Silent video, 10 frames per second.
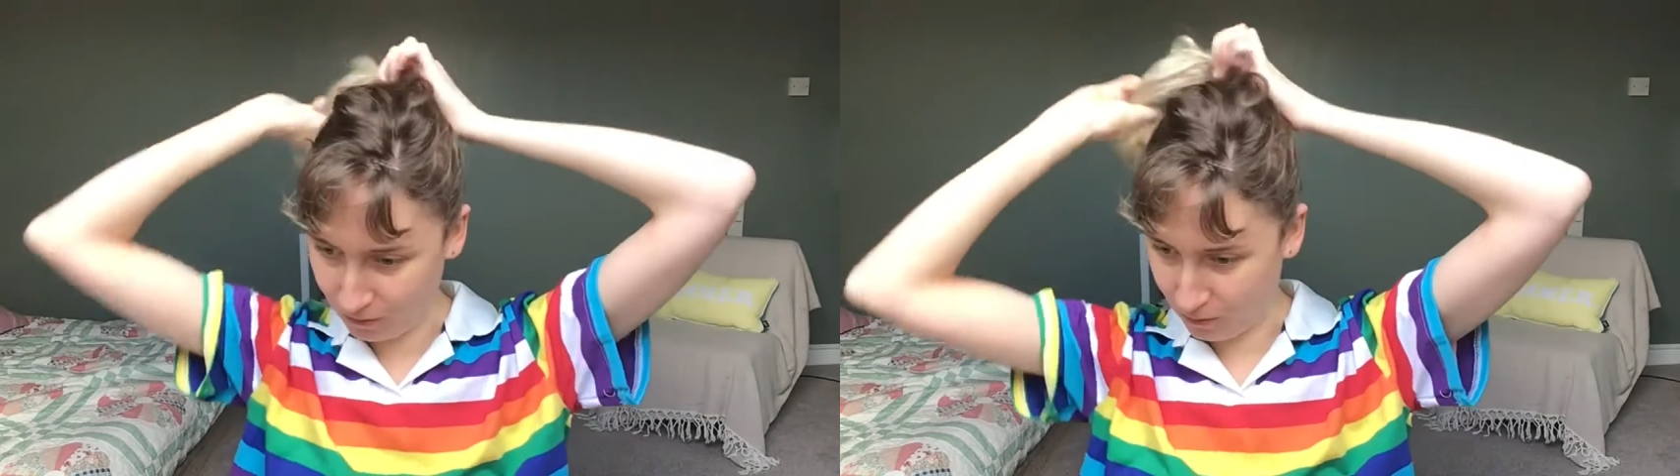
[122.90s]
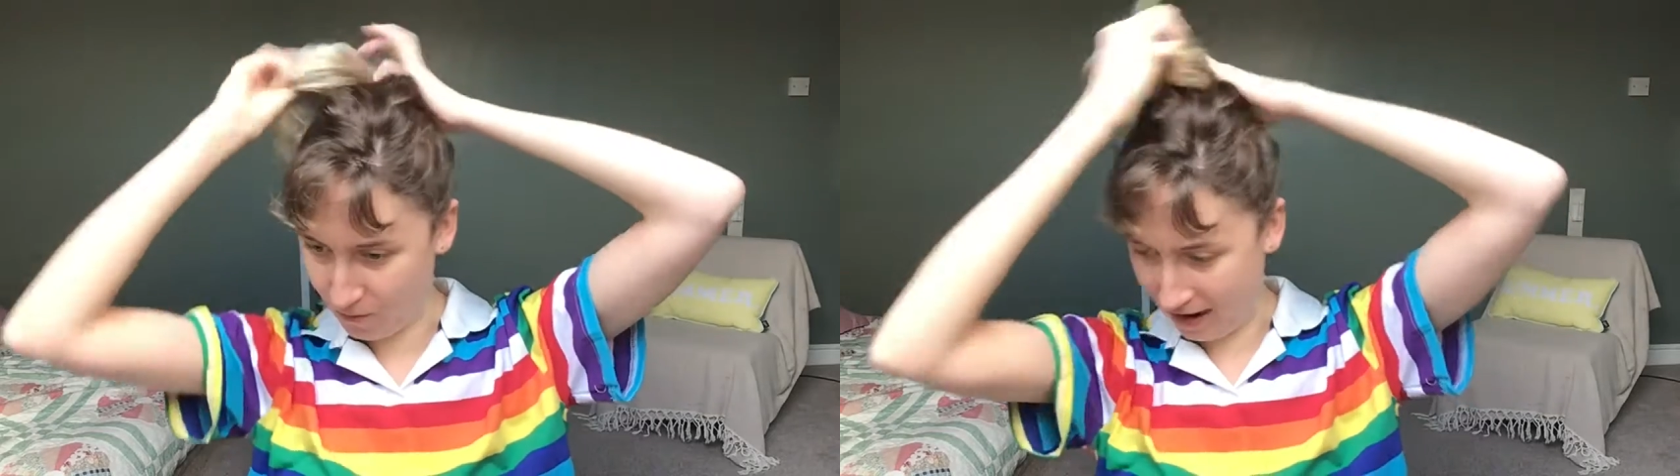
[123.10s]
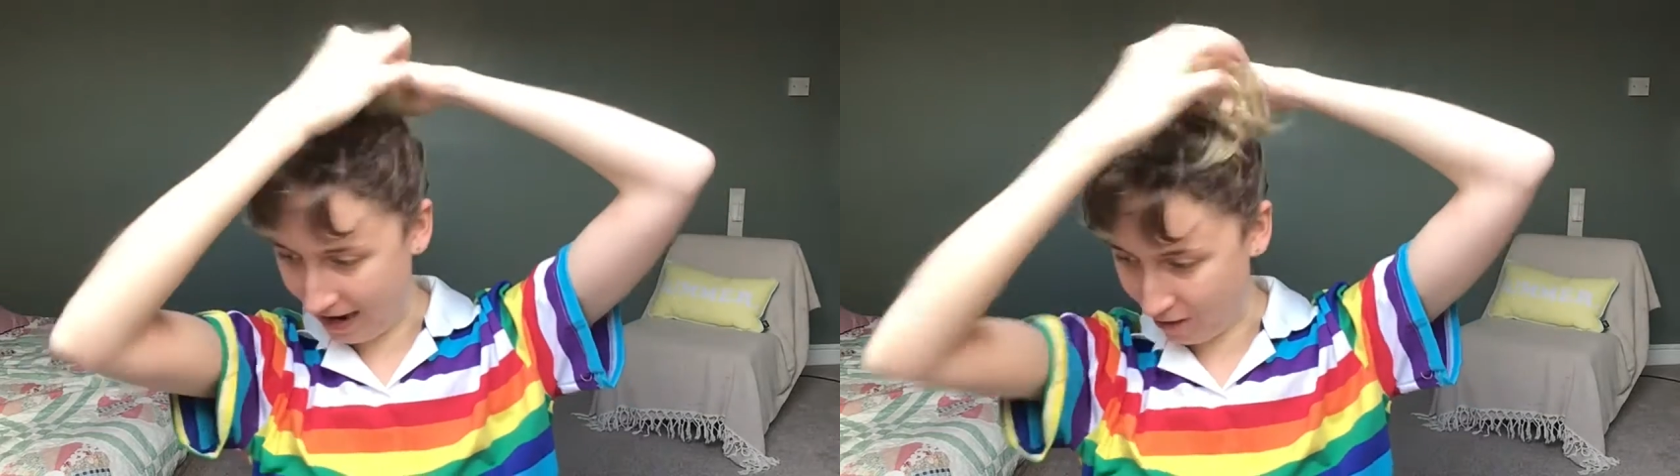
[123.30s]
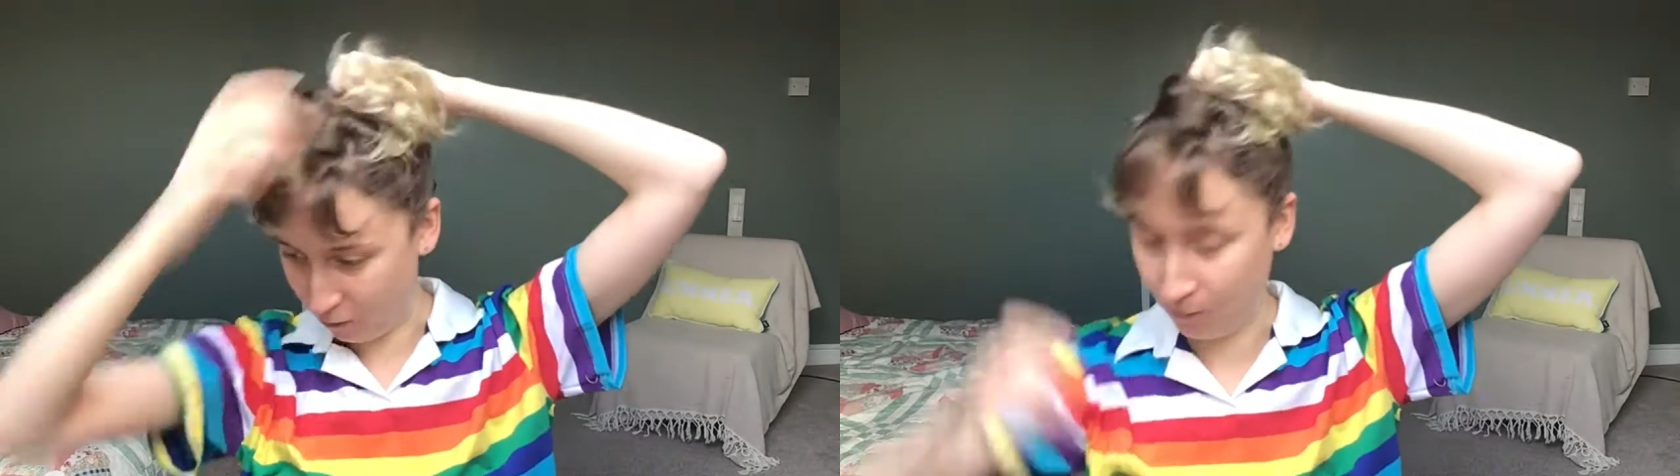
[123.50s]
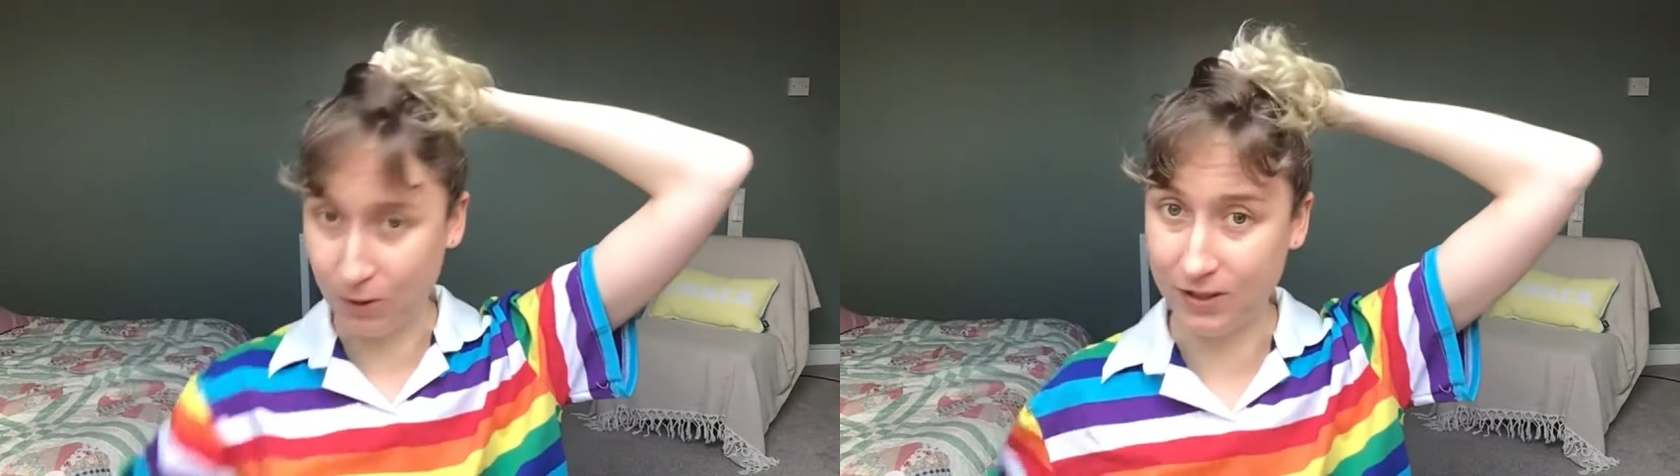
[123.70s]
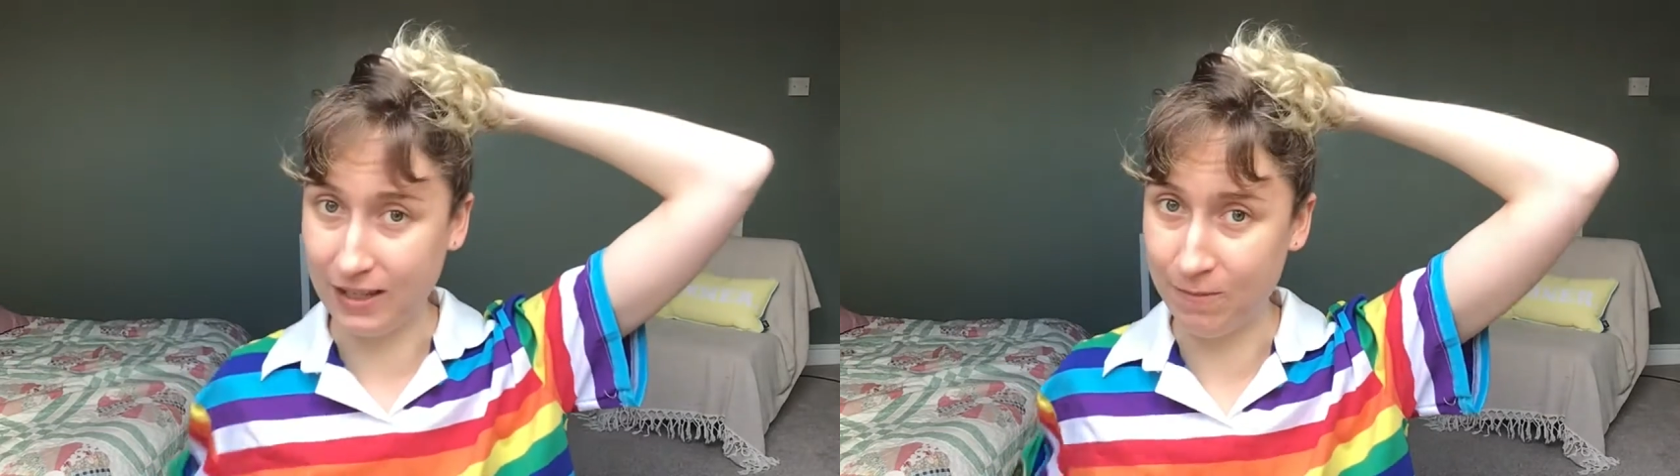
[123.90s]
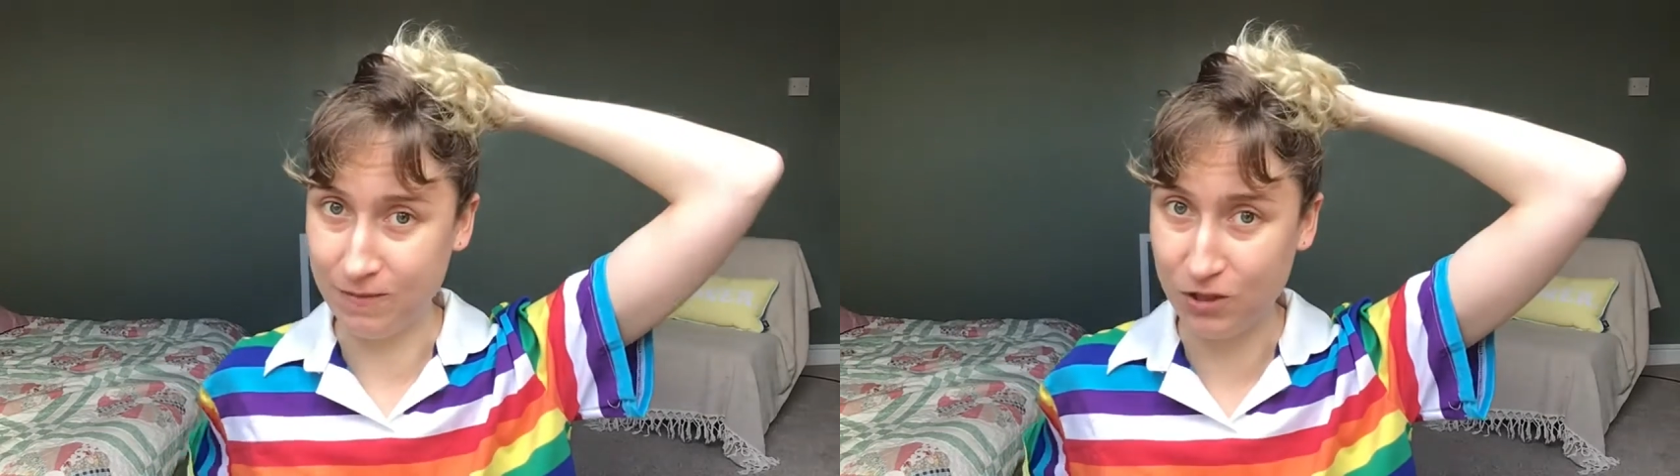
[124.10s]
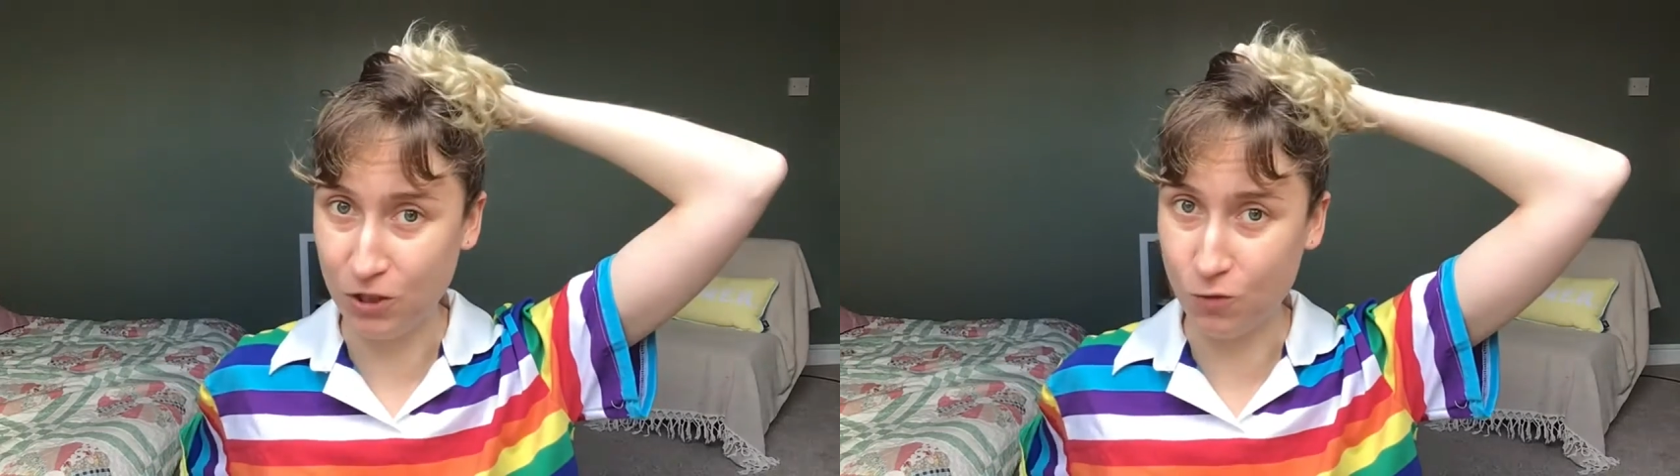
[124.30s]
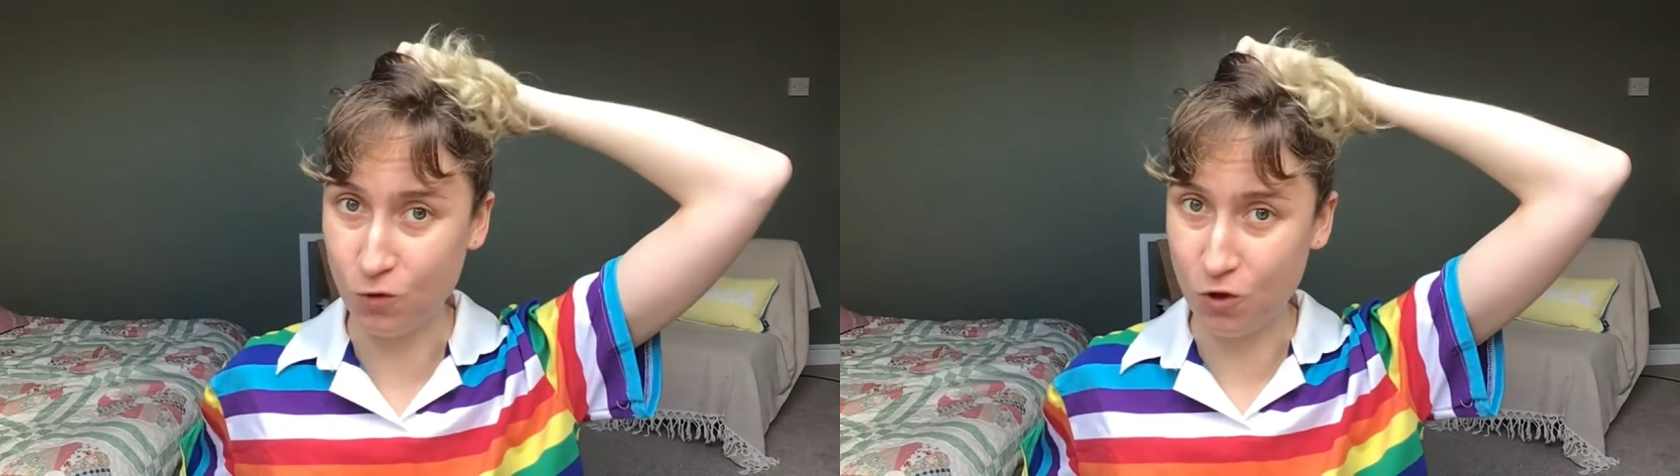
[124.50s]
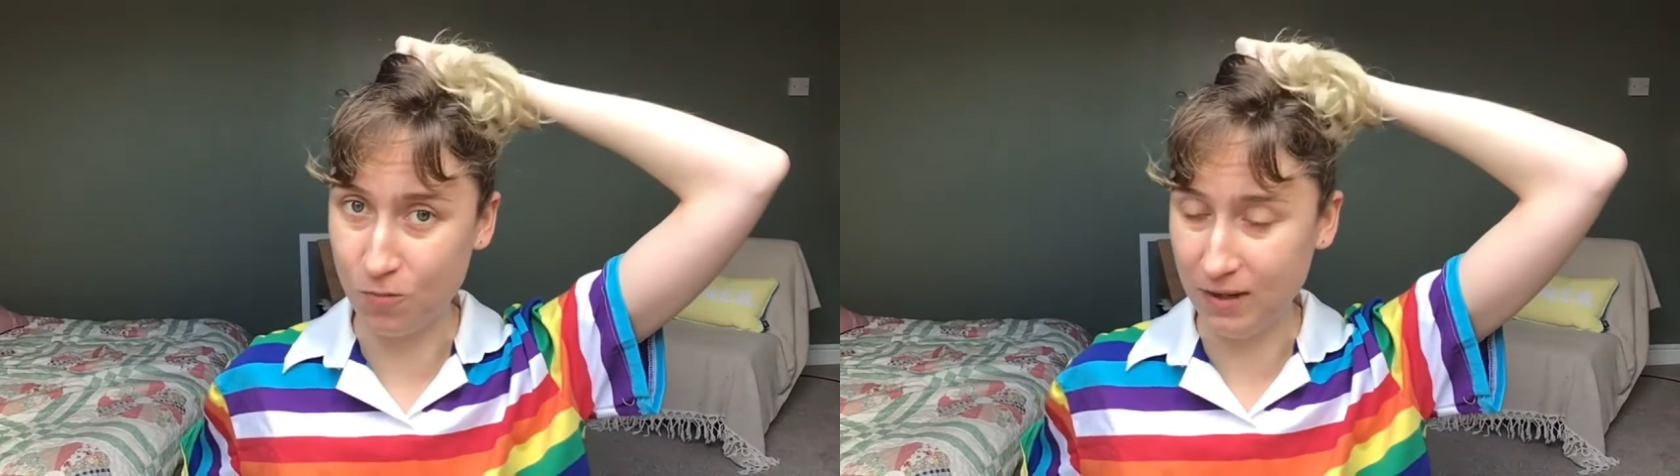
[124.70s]
put my hair up because I'm too
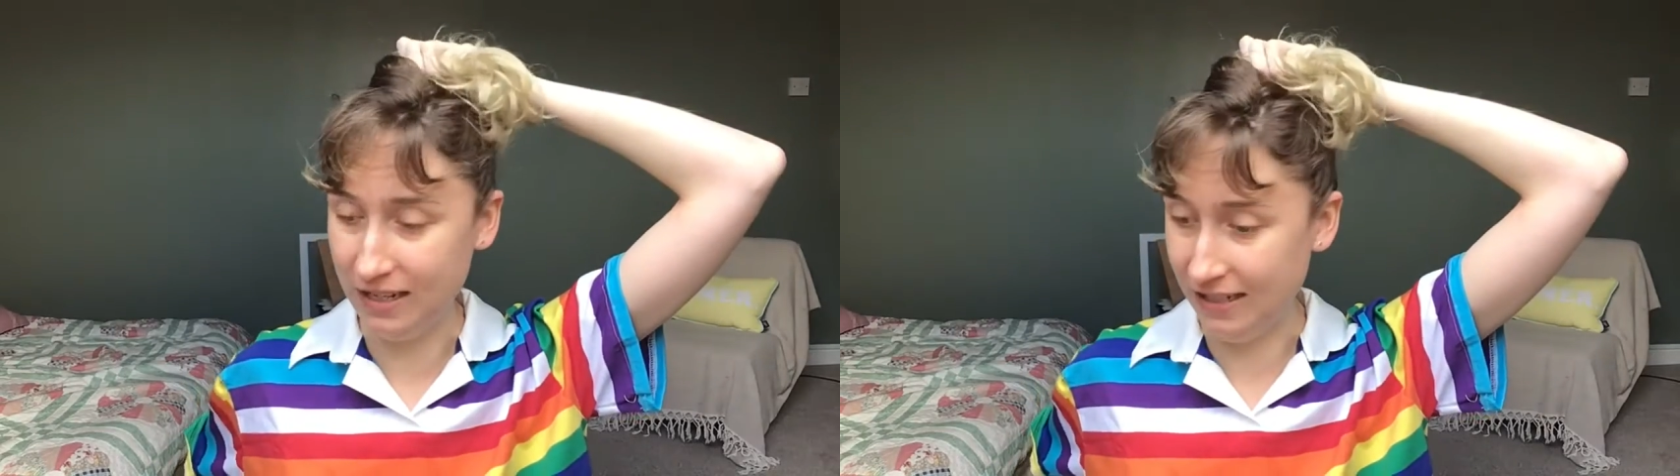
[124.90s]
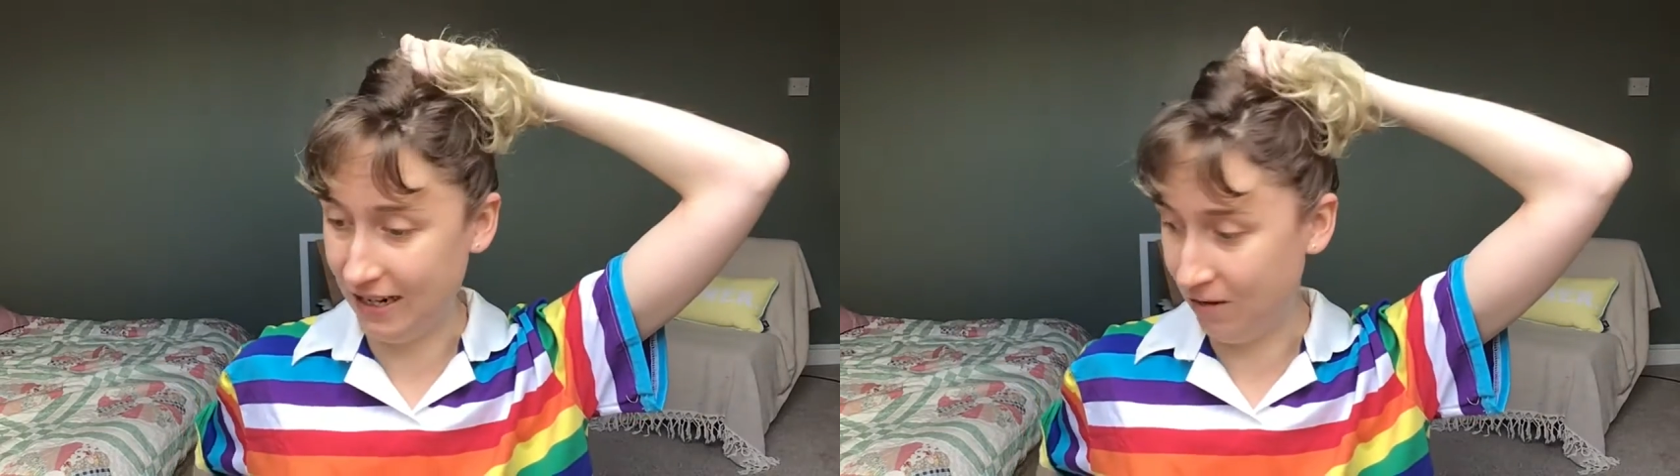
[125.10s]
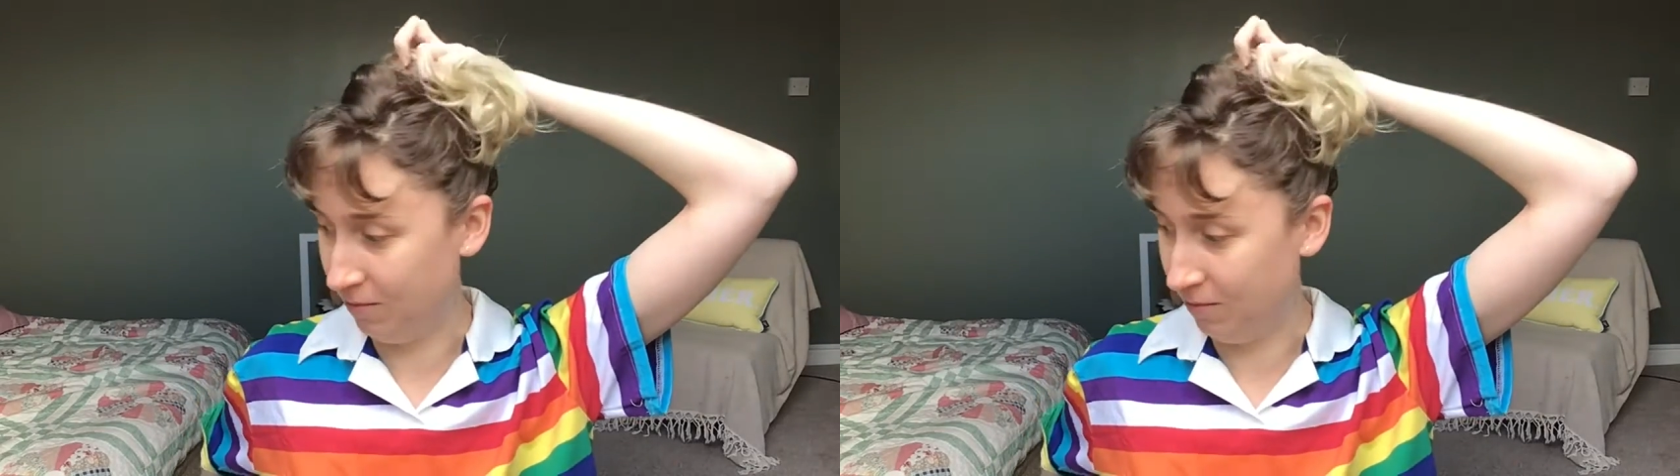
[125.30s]
warm in denim.